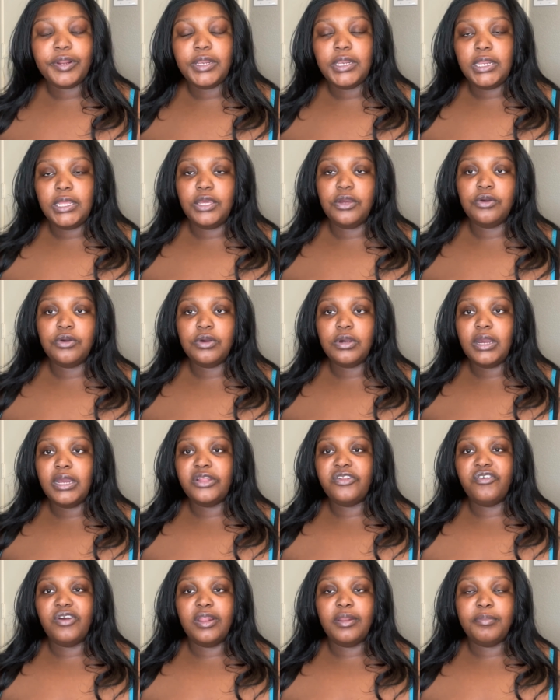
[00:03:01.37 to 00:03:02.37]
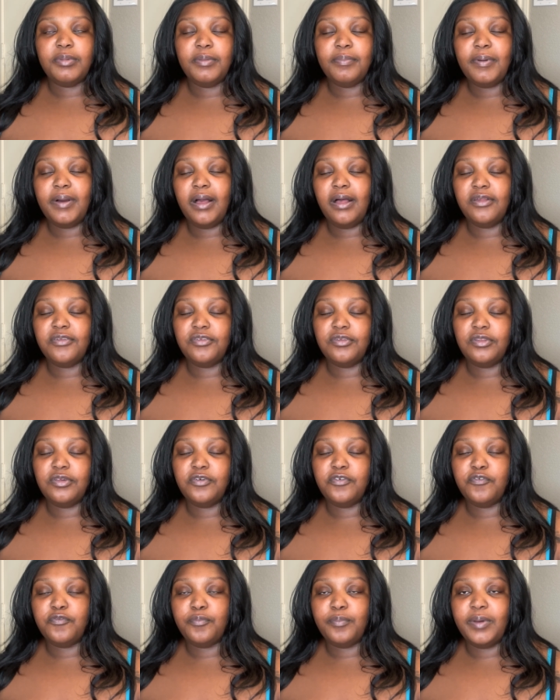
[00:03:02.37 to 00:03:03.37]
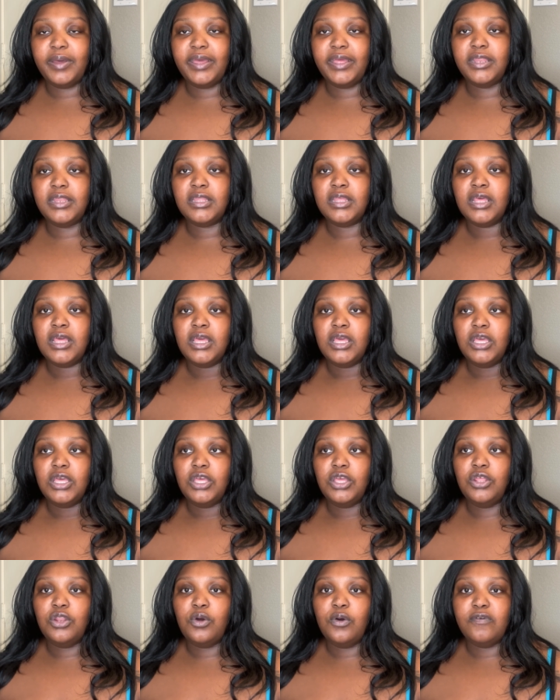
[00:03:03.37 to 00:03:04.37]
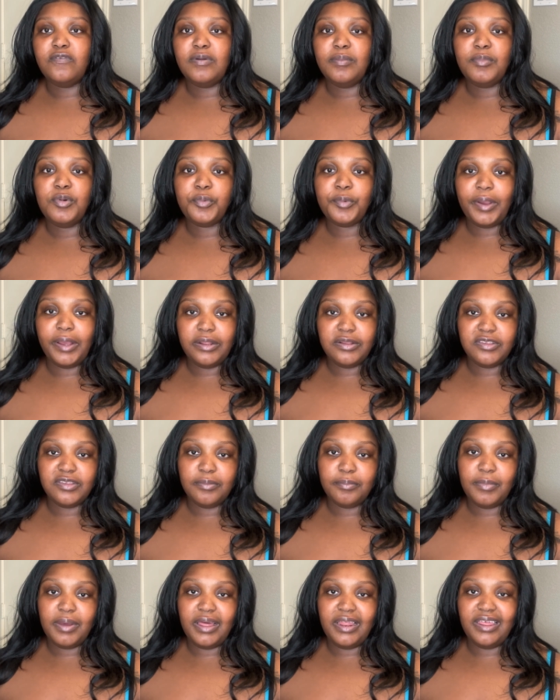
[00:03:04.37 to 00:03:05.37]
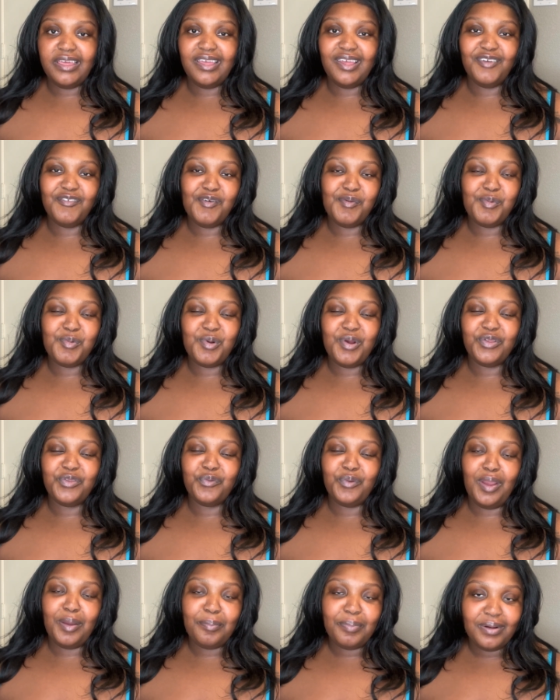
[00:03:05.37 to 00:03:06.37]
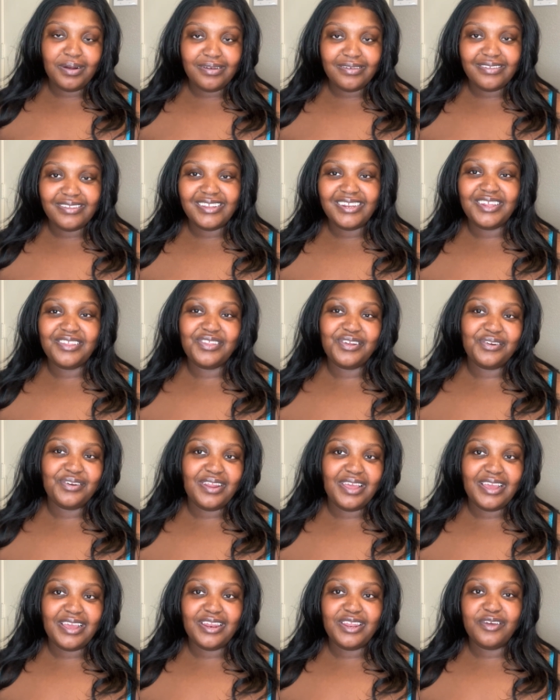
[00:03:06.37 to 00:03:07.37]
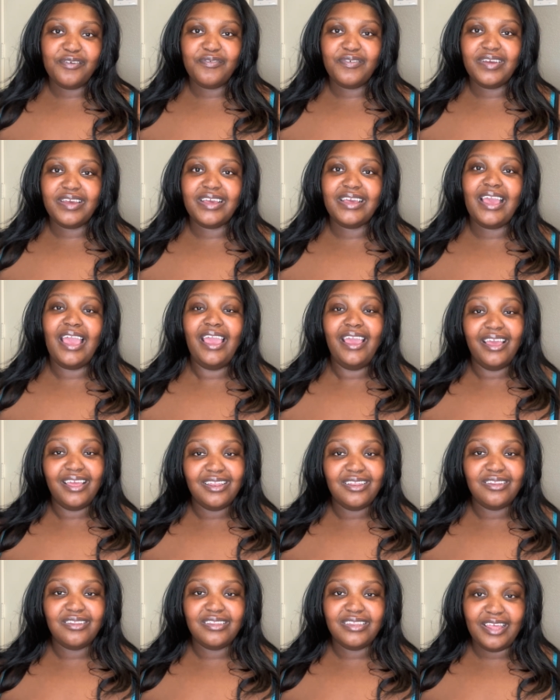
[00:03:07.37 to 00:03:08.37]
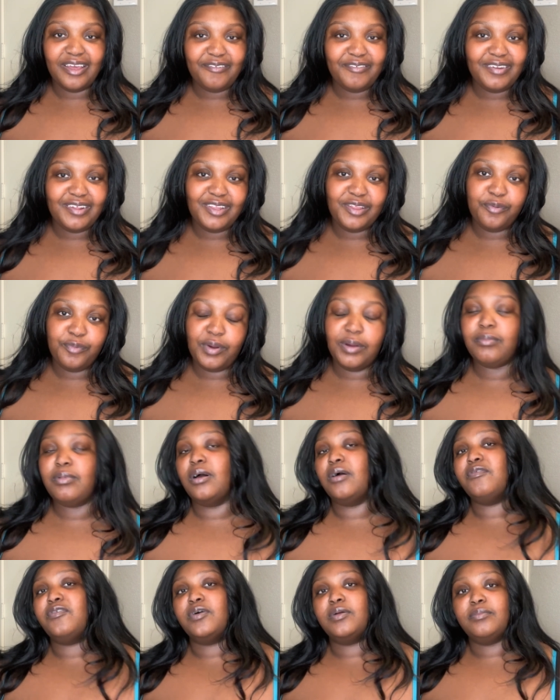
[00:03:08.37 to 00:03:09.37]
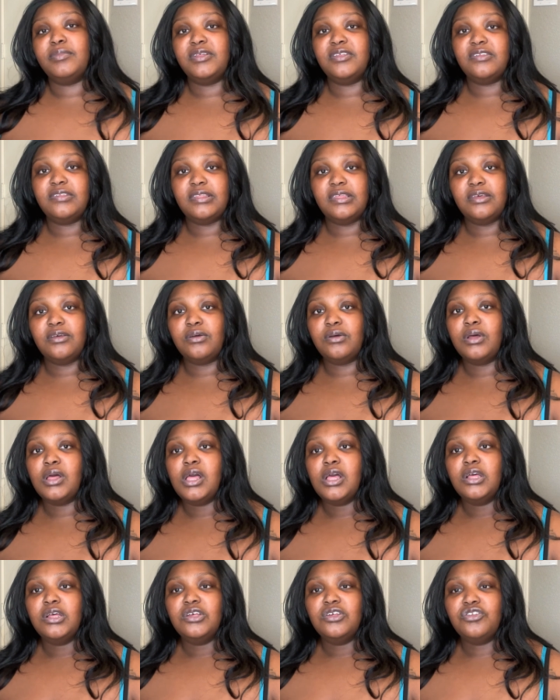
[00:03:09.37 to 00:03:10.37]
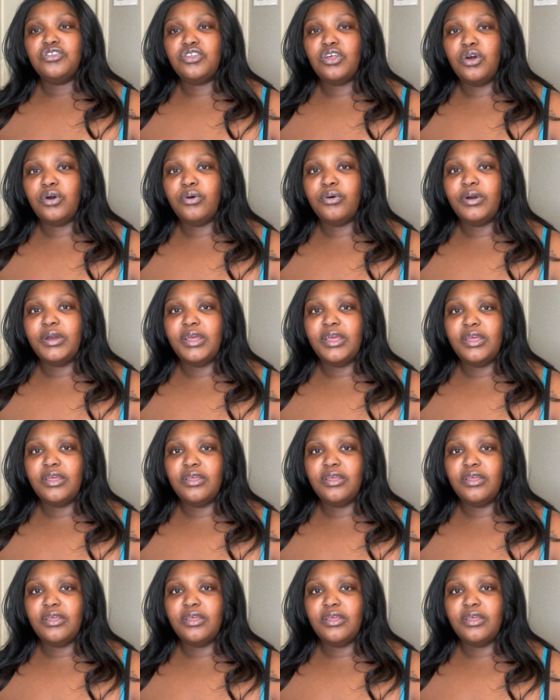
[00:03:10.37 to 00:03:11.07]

near. I try to be positive, but you know, if I'm around somebody, if I'm around the right person and they're negative, it can definitely rub off on me still. So